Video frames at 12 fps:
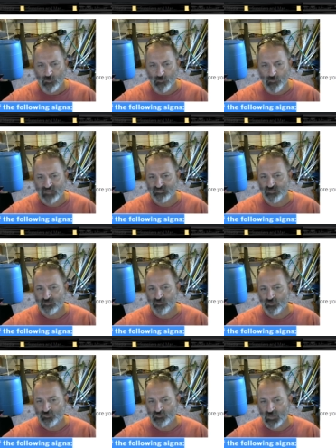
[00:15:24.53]
best if
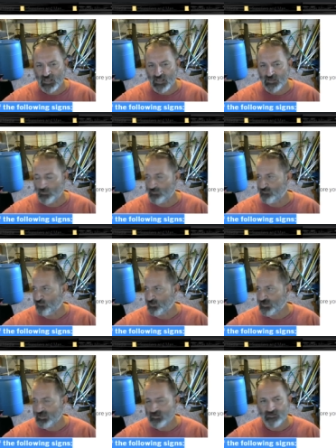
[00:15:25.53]
used by or before
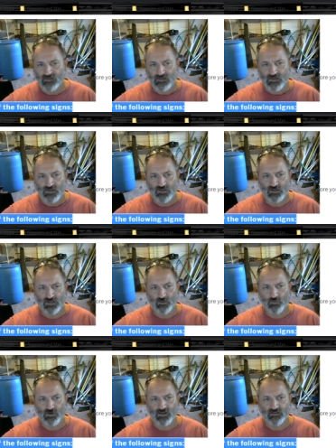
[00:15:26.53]
date, you're going to
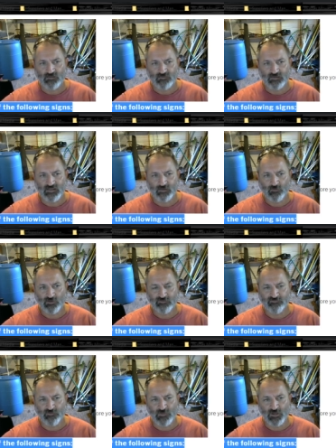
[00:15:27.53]
want to get really
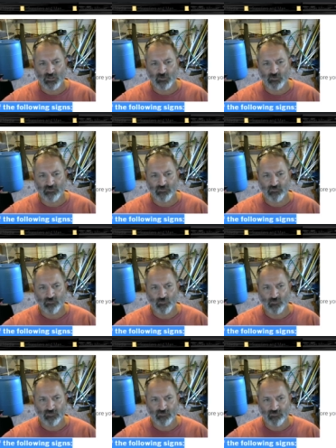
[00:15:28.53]
familiar with
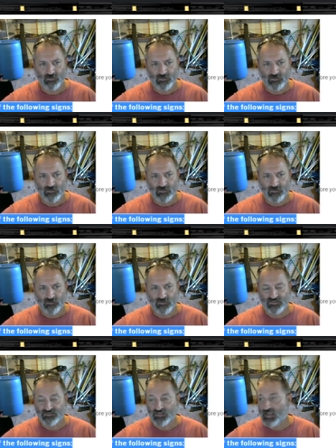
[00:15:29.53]
with the
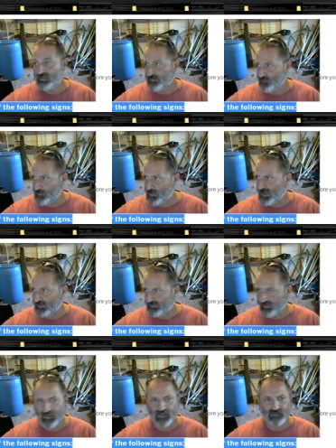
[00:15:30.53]
signs of a bad
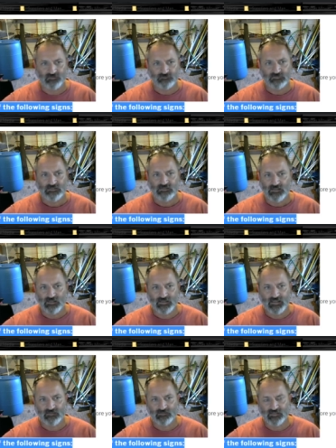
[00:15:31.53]
can.
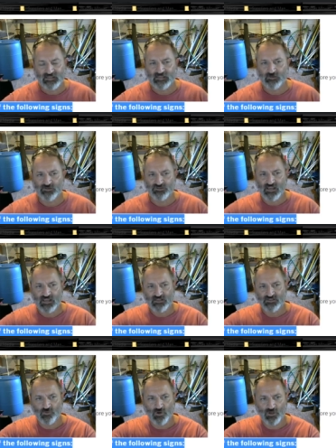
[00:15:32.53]
Again, leaking or
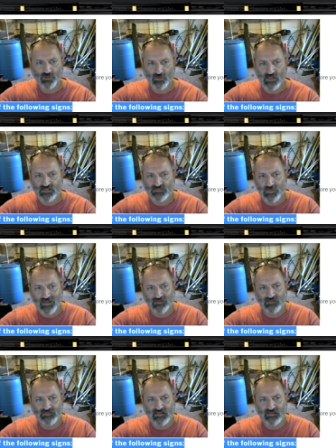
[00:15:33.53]
stains, swollen rust,
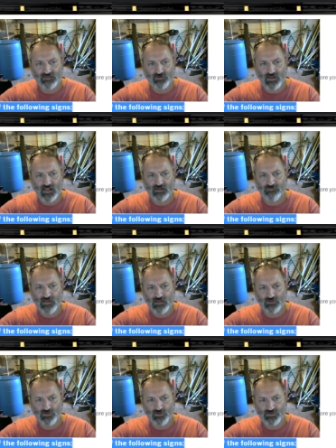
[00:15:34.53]
badly dented, cracked,
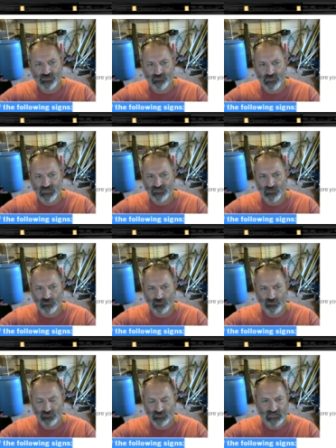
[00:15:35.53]
foul odors, missing or
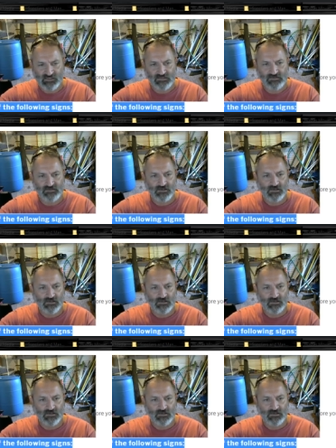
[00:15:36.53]
loose lids,